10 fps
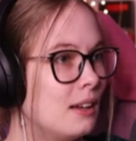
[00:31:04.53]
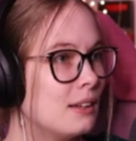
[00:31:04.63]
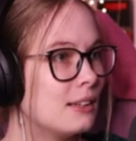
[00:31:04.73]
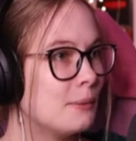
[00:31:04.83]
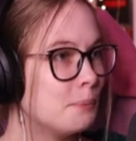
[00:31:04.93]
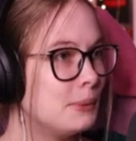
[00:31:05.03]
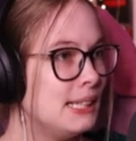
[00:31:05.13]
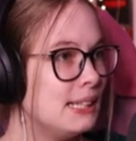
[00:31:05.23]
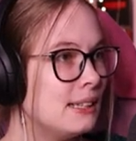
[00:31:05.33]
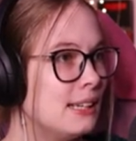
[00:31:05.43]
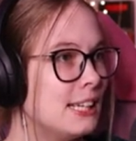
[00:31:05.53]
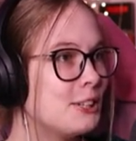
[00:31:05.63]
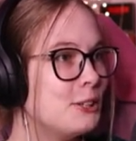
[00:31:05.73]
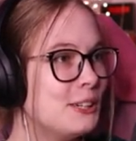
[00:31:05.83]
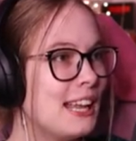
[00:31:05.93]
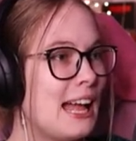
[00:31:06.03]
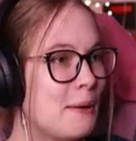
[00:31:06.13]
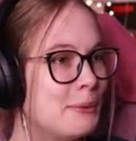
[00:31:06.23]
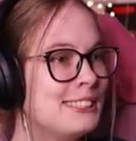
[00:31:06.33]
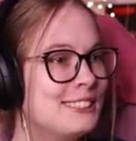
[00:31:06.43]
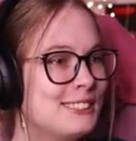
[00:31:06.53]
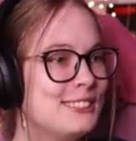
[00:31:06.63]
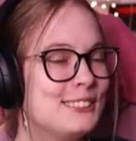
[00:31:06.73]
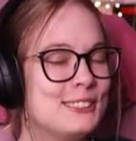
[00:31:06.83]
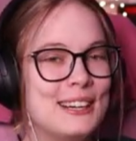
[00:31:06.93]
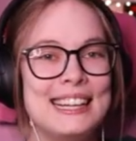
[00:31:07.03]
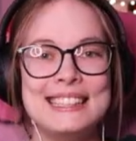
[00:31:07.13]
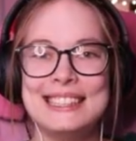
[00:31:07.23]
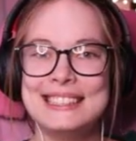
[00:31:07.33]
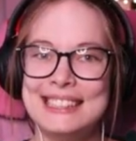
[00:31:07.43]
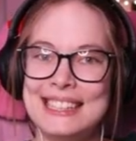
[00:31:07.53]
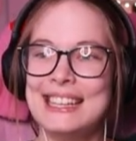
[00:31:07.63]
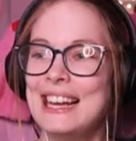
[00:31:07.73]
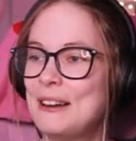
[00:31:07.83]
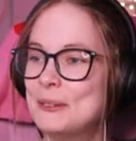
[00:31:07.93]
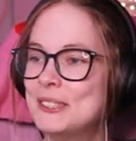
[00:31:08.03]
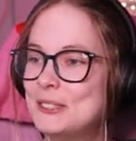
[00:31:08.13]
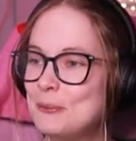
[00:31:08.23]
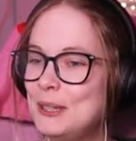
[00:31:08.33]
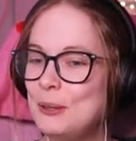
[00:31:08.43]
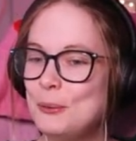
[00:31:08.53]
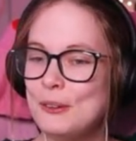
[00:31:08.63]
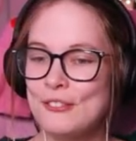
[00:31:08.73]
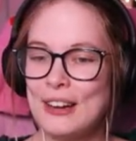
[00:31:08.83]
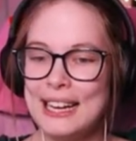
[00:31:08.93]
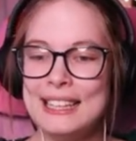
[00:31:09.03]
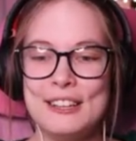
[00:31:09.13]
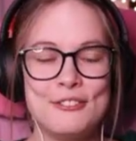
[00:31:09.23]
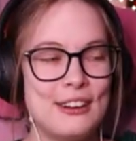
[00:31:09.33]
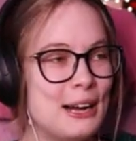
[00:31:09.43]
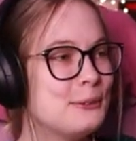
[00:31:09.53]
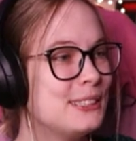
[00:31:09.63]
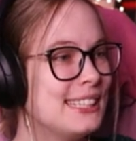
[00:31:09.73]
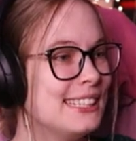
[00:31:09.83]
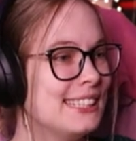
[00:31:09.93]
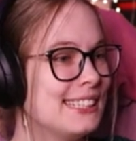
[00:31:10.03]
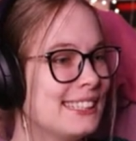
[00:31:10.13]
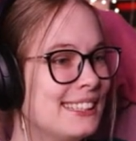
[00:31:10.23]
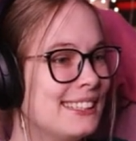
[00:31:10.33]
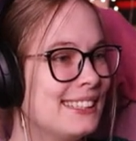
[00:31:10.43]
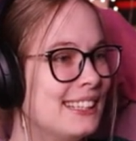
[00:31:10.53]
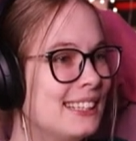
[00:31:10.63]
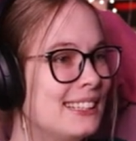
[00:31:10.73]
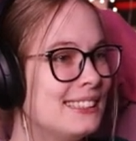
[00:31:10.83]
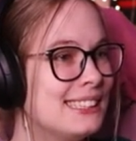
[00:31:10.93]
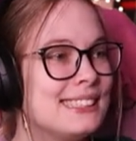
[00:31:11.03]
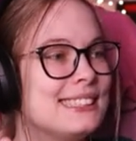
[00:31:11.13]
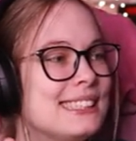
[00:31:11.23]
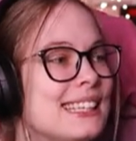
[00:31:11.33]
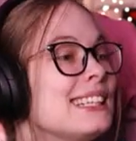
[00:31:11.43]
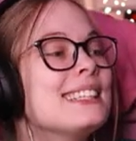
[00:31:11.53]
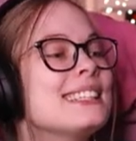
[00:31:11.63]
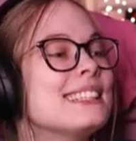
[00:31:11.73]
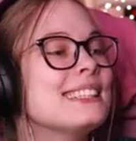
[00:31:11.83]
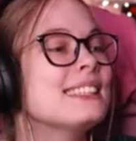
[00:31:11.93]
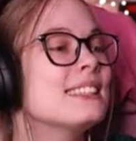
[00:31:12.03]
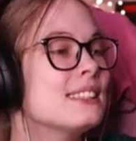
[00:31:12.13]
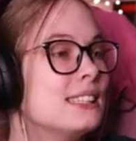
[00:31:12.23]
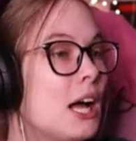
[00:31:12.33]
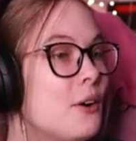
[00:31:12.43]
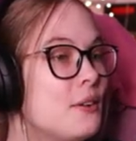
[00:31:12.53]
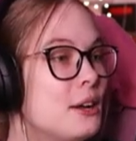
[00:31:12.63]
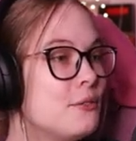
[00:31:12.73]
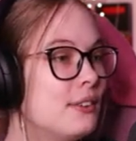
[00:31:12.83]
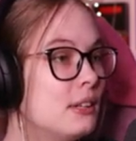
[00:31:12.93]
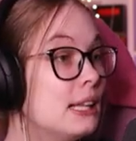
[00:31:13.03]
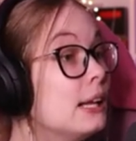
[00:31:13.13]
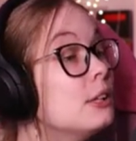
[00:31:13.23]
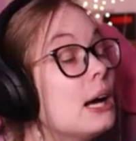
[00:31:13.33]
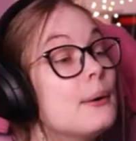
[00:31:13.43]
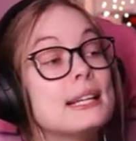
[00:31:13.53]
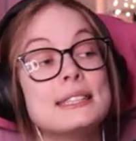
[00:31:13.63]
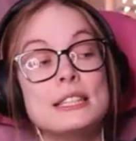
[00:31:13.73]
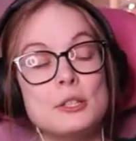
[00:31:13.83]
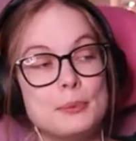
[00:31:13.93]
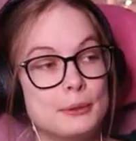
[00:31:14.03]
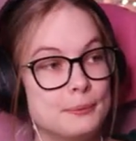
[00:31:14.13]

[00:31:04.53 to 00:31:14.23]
Complete. It could happen to you, and it did happen to me. We finally found it. Ding, ding. Now, now accessible.